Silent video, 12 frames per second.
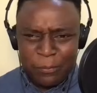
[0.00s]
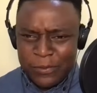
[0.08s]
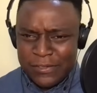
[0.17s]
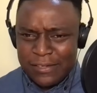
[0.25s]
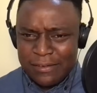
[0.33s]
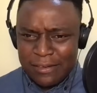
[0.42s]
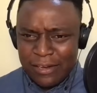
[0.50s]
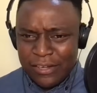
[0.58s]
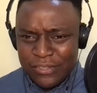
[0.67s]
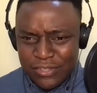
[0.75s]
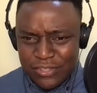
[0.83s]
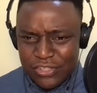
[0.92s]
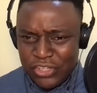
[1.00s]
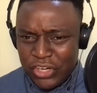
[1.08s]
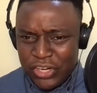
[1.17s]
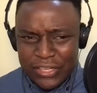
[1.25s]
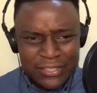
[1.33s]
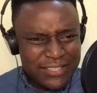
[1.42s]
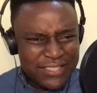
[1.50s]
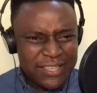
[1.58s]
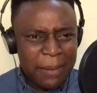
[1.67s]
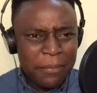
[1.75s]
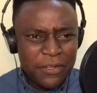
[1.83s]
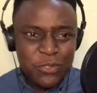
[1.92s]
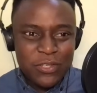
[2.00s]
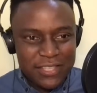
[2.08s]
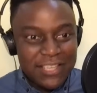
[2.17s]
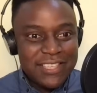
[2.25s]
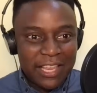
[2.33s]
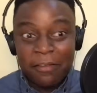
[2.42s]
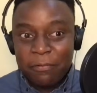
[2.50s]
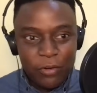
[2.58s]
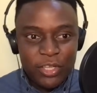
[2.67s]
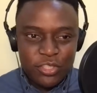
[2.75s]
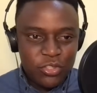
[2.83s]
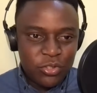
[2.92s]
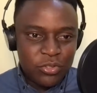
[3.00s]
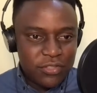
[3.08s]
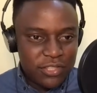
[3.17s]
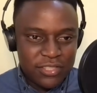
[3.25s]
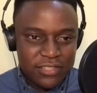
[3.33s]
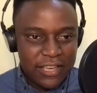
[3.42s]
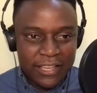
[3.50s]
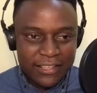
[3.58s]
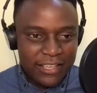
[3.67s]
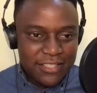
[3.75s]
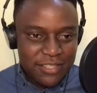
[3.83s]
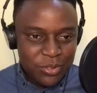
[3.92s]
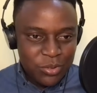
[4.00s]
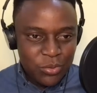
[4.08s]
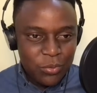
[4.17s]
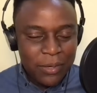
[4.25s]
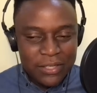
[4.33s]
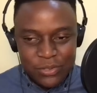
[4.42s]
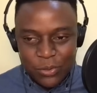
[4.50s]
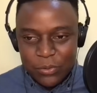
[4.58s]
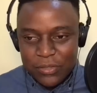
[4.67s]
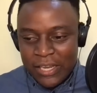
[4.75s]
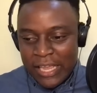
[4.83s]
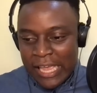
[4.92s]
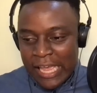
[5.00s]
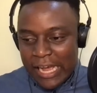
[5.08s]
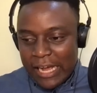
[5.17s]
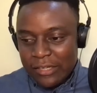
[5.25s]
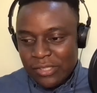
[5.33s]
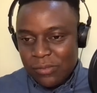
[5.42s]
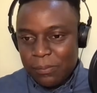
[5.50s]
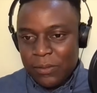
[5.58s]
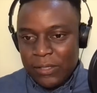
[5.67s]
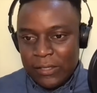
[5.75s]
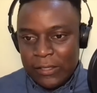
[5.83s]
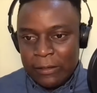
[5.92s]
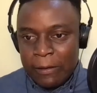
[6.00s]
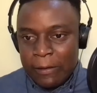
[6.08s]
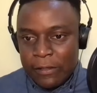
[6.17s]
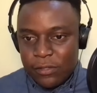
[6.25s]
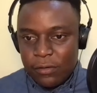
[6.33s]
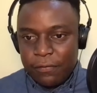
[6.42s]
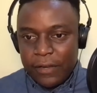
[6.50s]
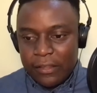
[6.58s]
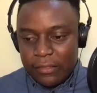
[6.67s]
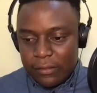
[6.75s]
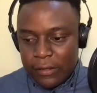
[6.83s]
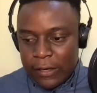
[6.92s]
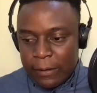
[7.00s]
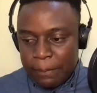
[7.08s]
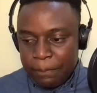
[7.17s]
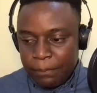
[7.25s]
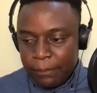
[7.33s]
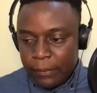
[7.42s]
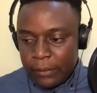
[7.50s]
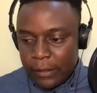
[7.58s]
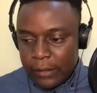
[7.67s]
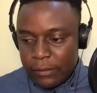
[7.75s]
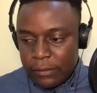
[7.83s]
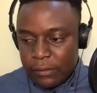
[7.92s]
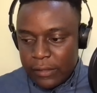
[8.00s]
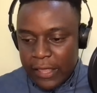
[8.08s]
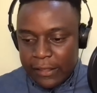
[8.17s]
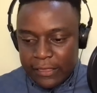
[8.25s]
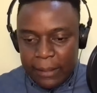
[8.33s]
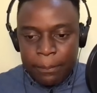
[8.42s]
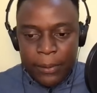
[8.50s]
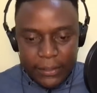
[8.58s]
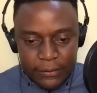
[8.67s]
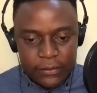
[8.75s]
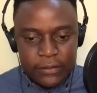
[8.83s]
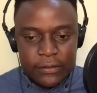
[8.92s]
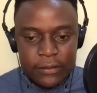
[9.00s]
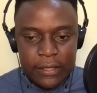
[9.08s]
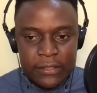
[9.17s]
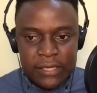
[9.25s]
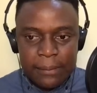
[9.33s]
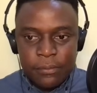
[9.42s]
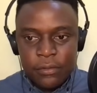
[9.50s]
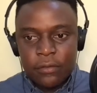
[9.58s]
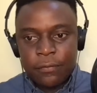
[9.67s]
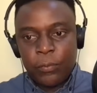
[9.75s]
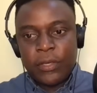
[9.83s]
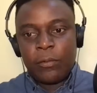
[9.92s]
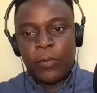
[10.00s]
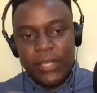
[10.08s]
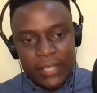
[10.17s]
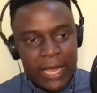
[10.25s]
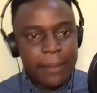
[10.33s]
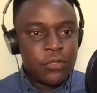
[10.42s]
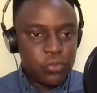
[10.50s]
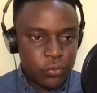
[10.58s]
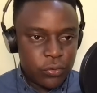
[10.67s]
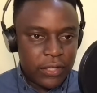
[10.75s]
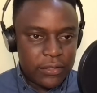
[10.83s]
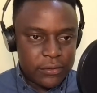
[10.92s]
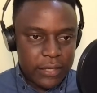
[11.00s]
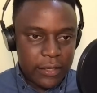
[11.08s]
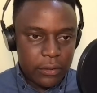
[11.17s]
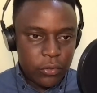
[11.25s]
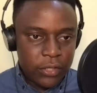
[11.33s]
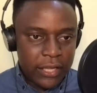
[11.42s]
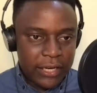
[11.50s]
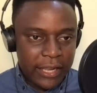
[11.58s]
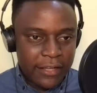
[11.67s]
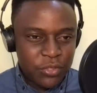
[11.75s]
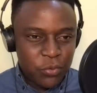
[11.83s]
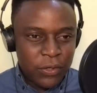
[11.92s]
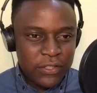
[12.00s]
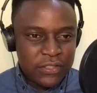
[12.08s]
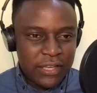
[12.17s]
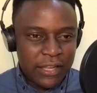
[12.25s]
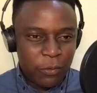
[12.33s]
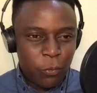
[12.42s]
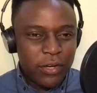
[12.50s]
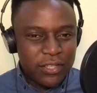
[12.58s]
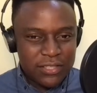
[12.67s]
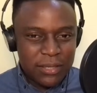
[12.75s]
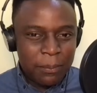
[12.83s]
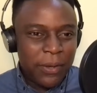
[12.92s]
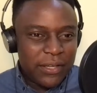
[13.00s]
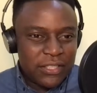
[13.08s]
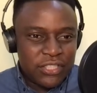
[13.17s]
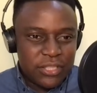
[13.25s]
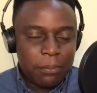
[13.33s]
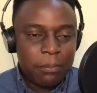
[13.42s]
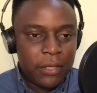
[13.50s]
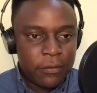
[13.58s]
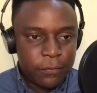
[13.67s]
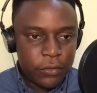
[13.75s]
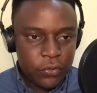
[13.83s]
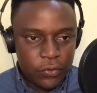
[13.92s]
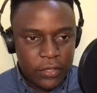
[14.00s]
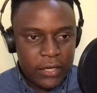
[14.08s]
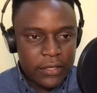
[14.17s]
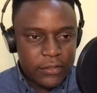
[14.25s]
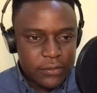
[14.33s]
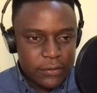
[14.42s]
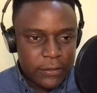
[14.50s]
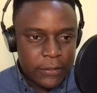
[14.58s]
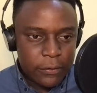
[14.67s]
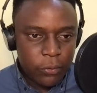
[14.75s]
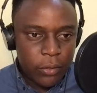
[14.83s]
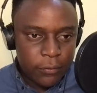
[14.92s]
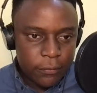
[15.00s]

was it last year in December. So there's like fresh news. It's like less than 2 months old, to be sort of like their partner in terms of when it comes to looking at X-rays. Like, what does that partnership mean for you guys going